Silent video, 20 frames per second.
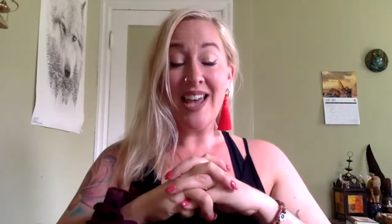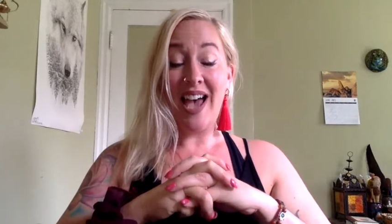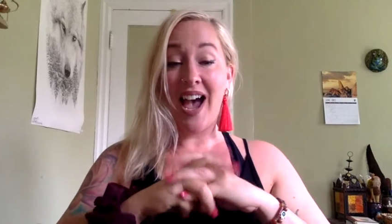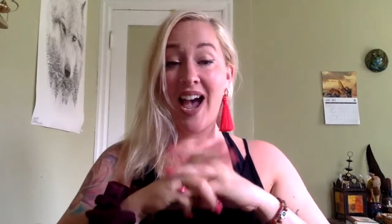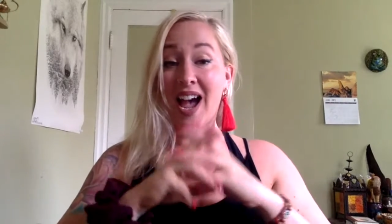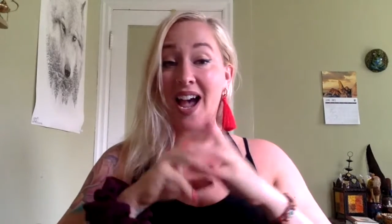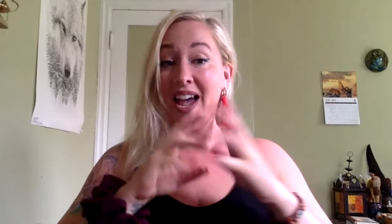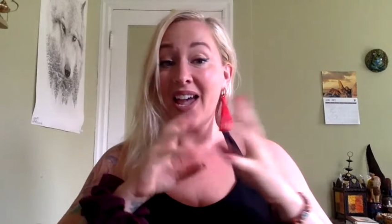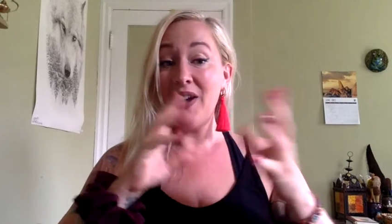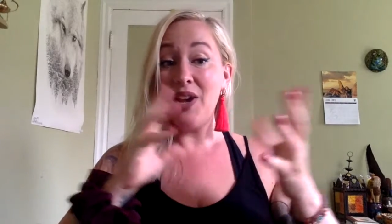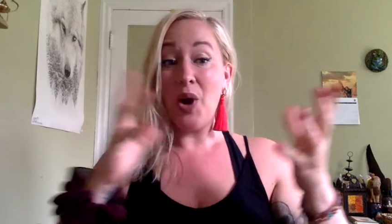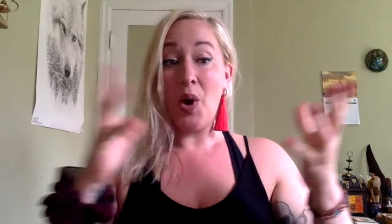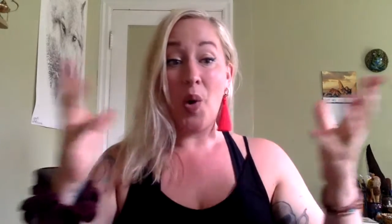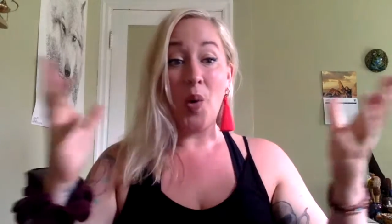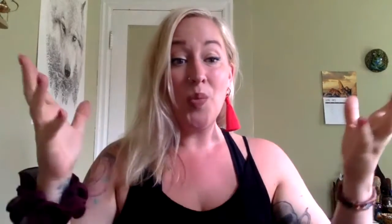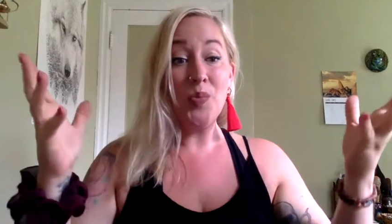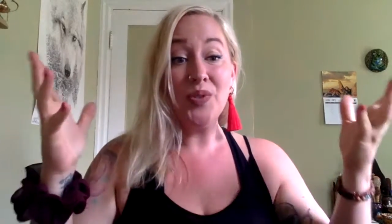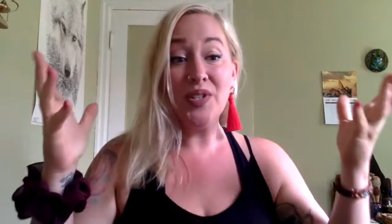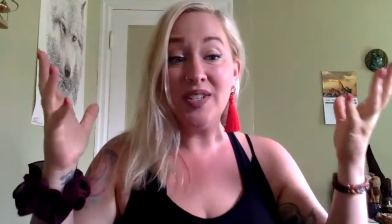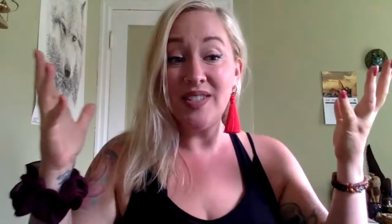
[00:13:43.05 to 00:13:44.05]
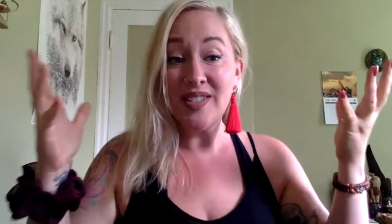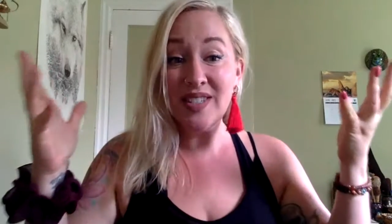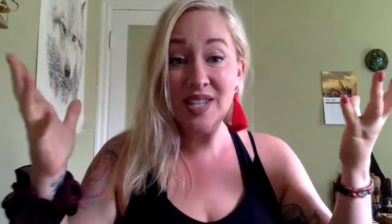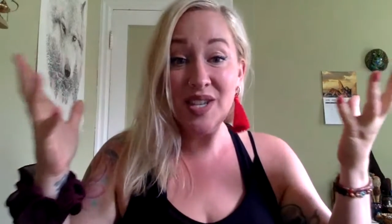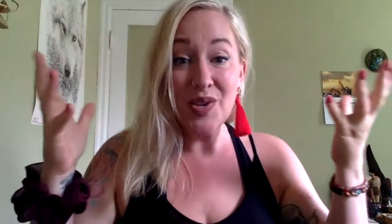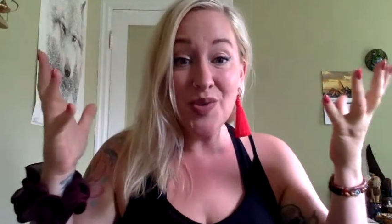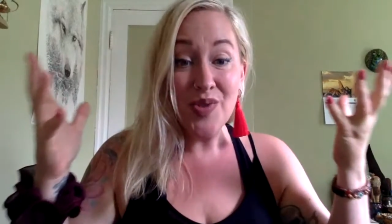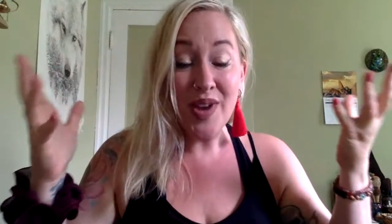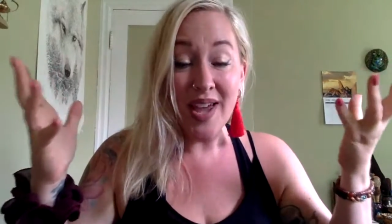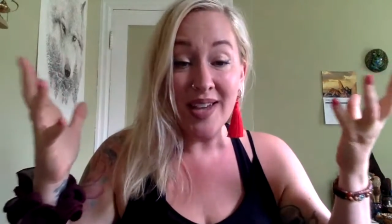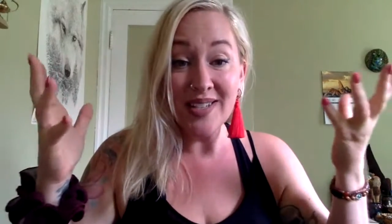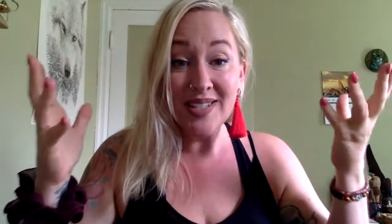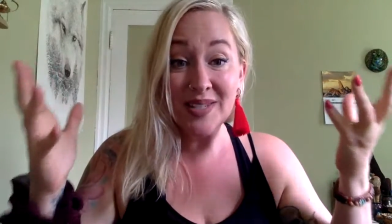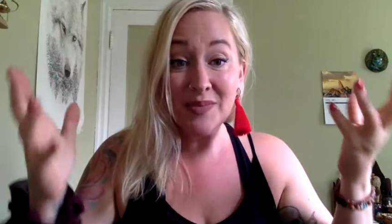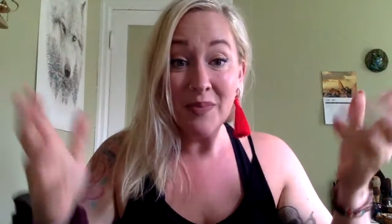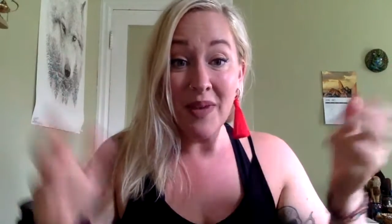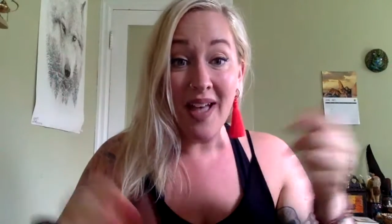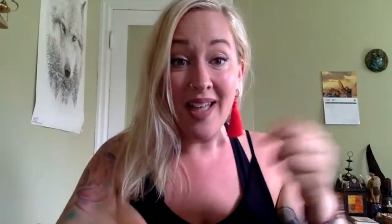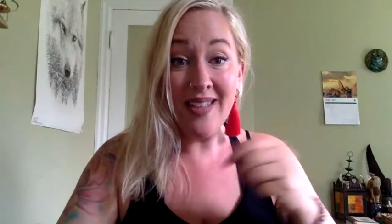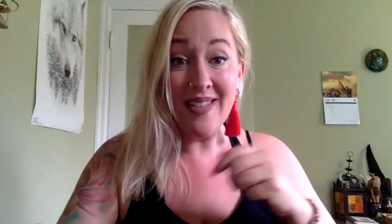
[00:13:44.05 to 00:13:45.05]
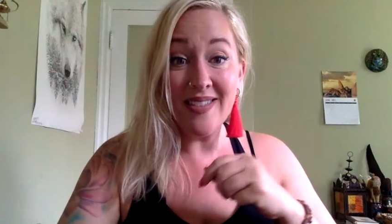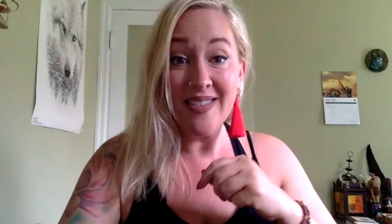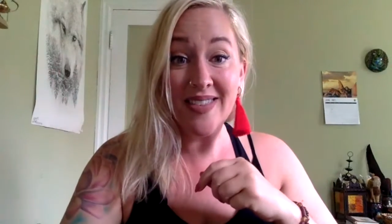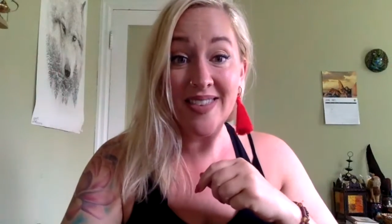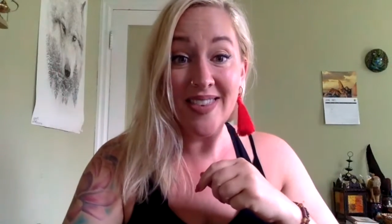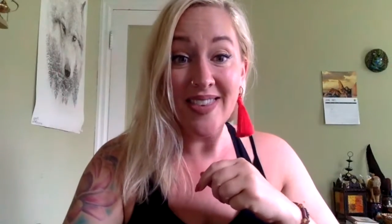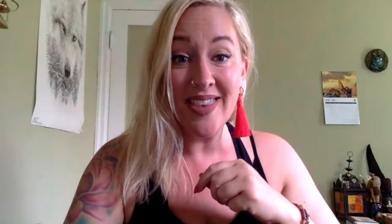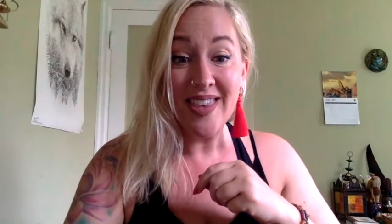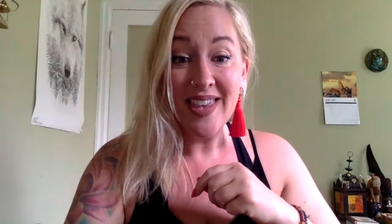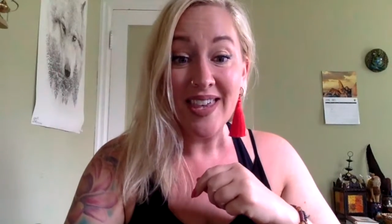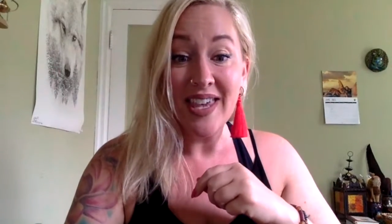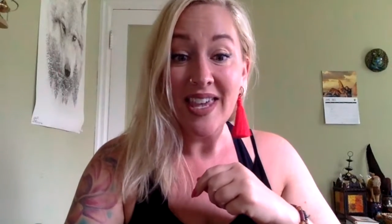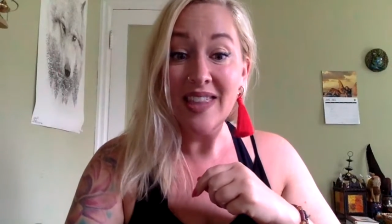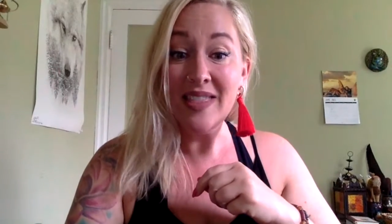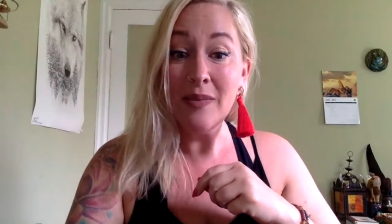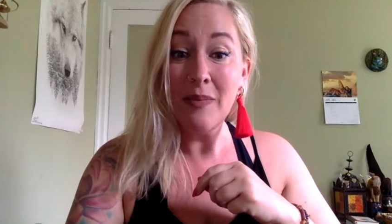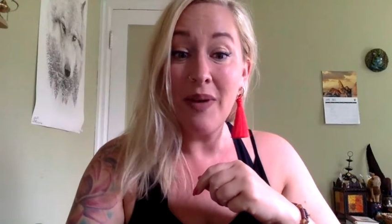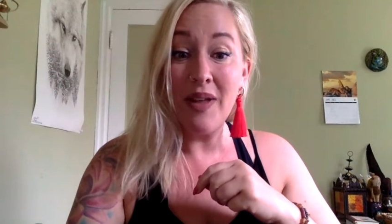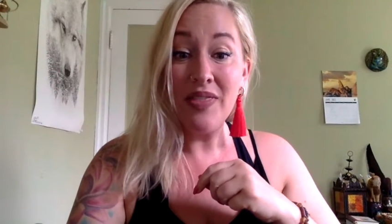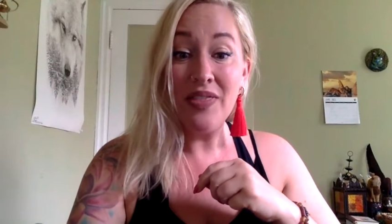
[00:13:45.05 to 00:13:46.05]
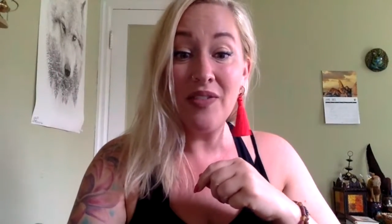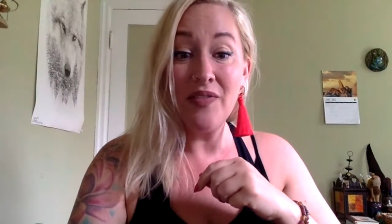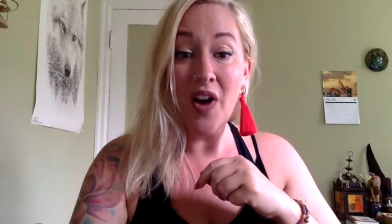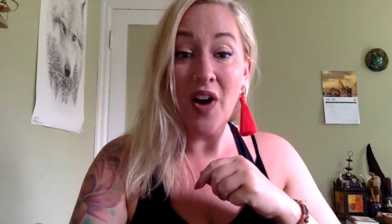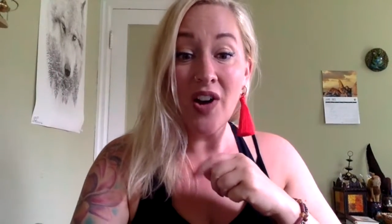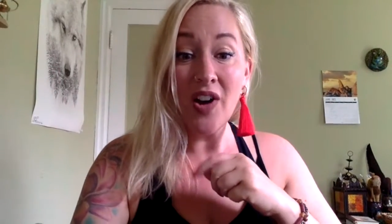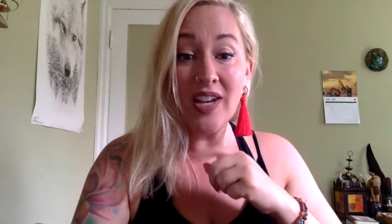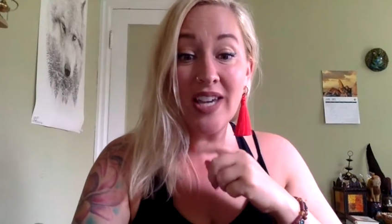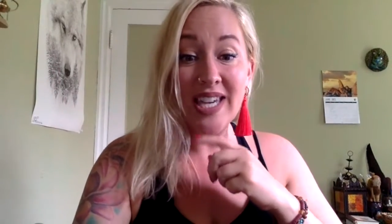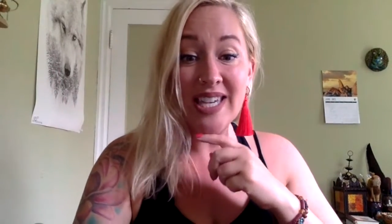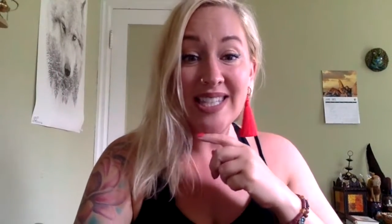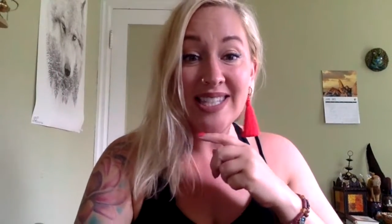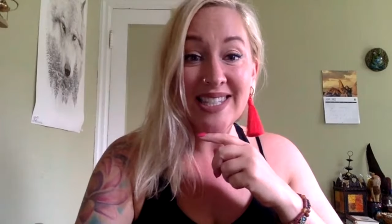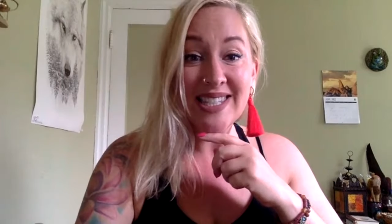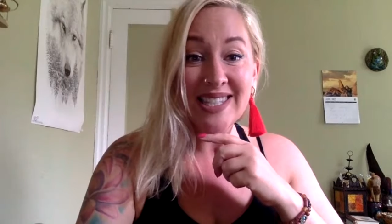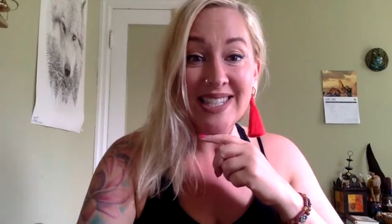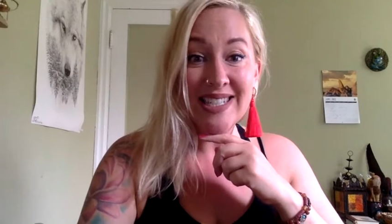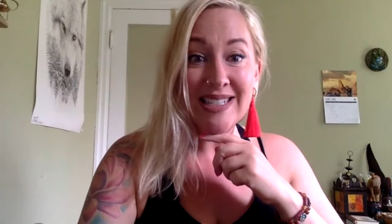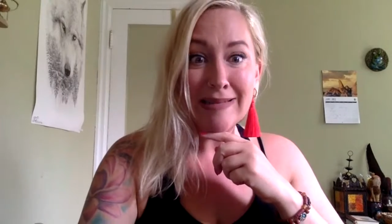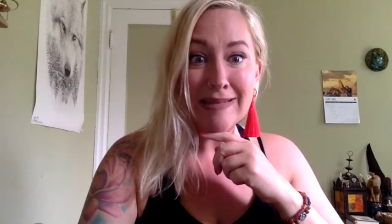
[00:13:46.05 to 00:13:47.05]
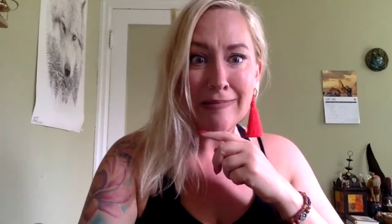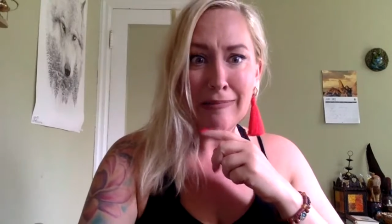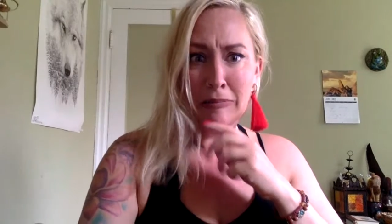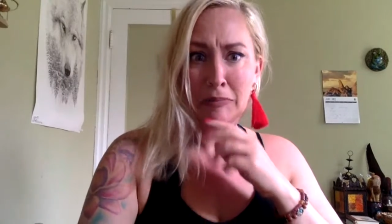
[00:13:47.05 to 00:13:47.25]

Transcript: I hope to see you next month, in the month of August.